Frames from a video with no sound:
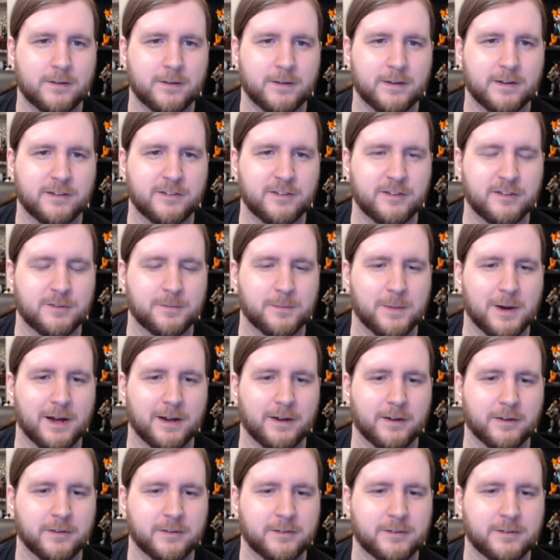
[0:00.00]
And she
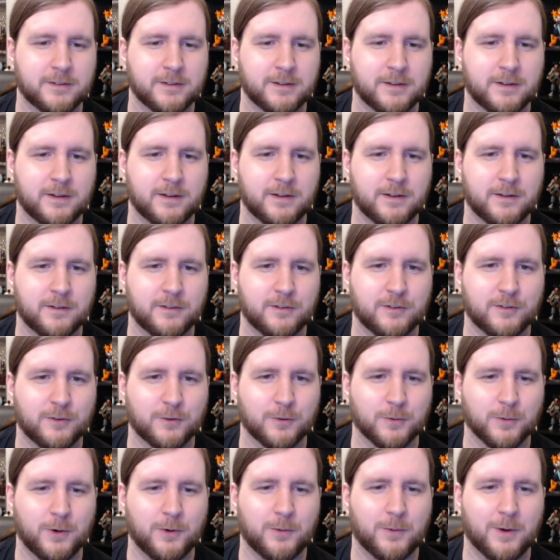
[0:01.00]
smiles.
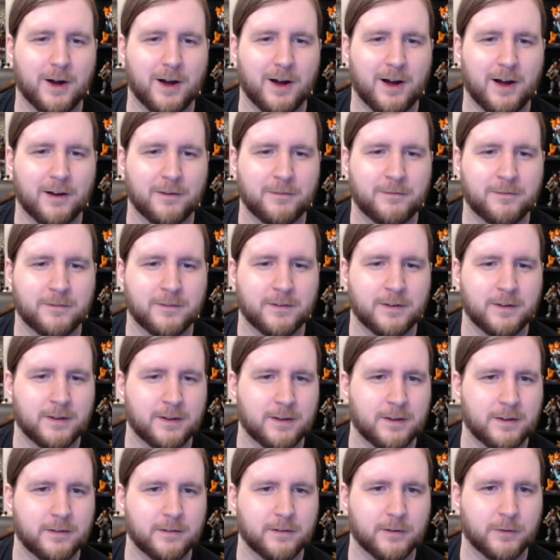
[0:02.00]
Screw off.
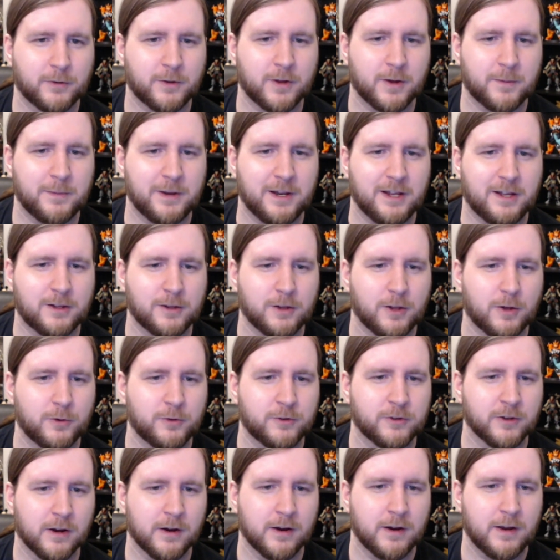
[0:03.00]
Don't come any
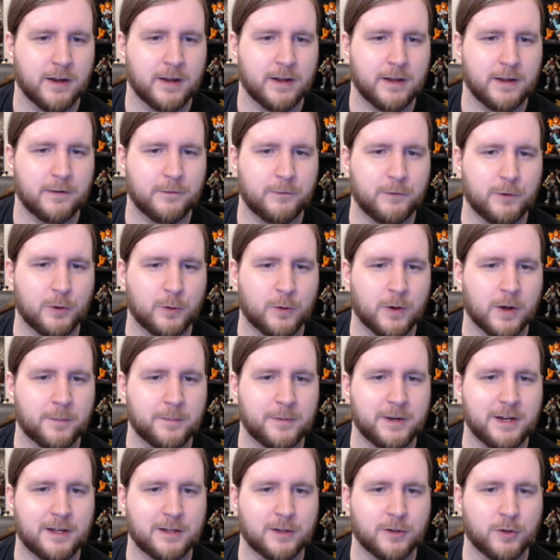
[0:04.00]
closer. If you
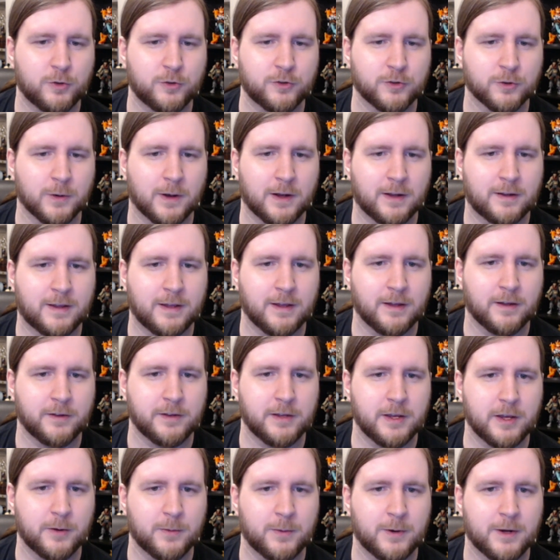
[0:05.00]
come any closer, I'll kill
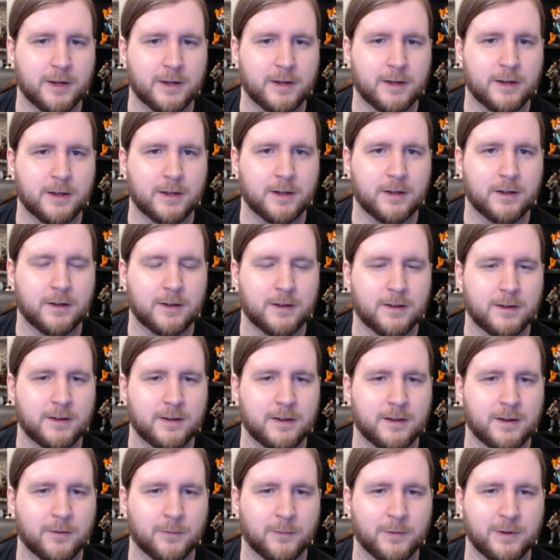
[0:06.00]
you.
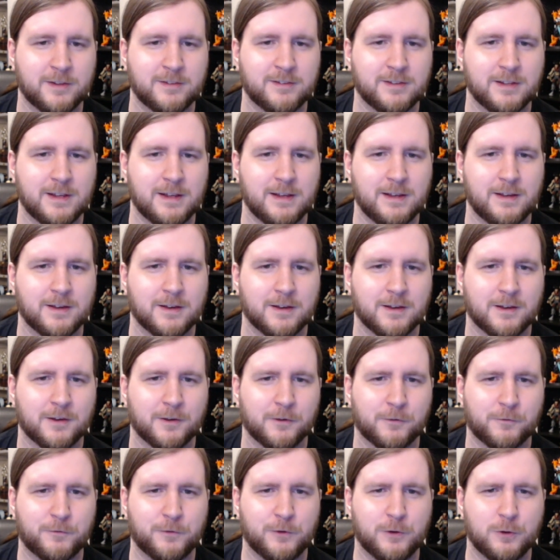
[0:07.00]
And we see
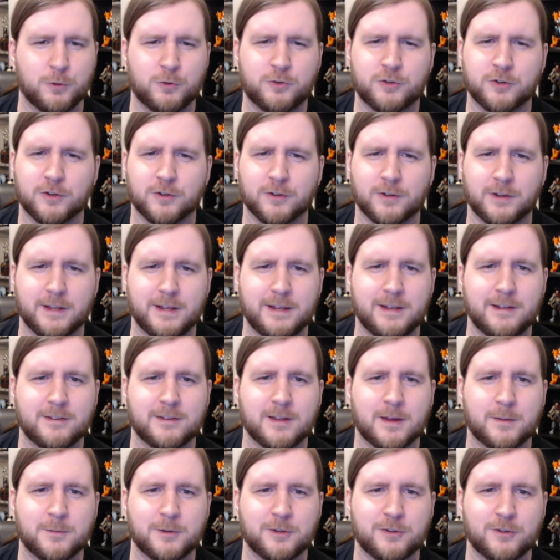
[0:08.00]
future
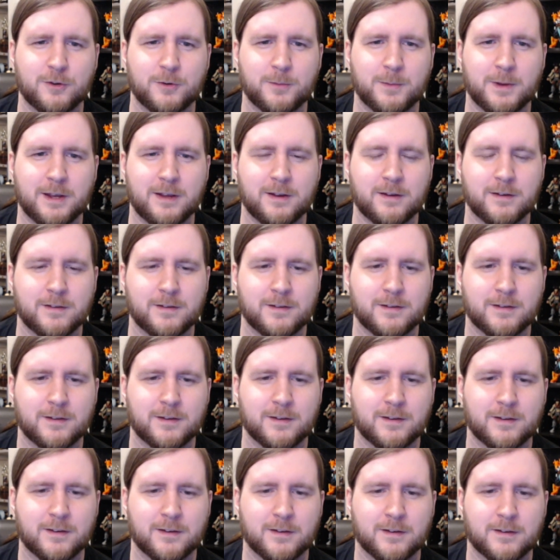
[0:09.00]
Leez, I'm assuming,
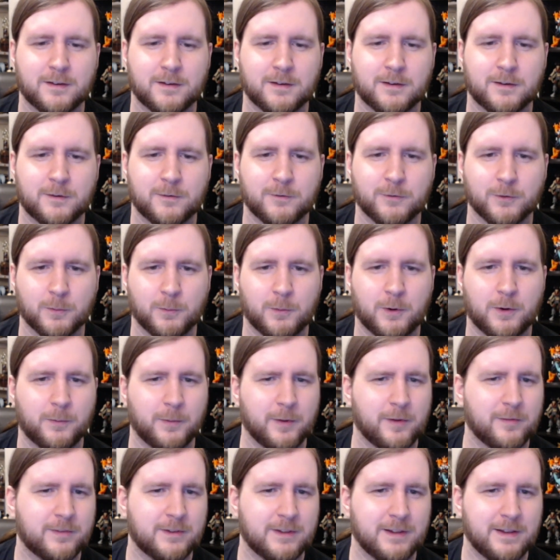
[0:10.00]
from what
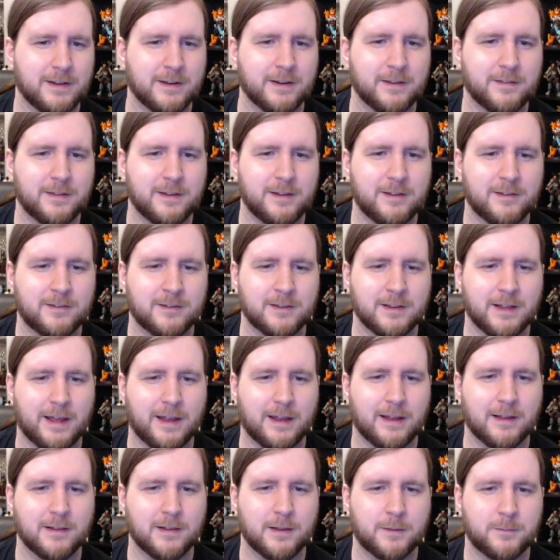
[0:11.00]
we've seen in these,
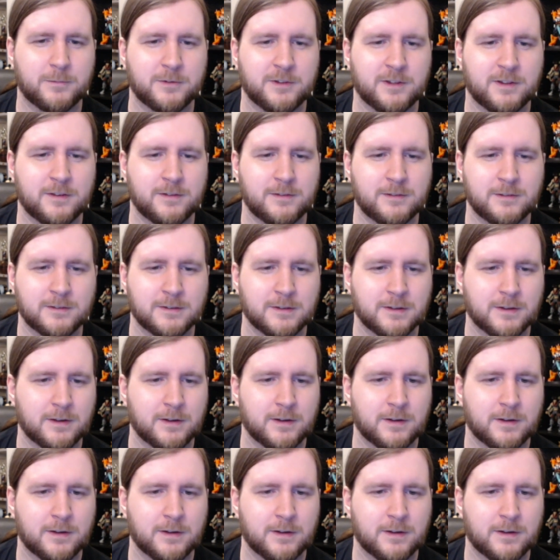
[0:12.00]
like, glimpses.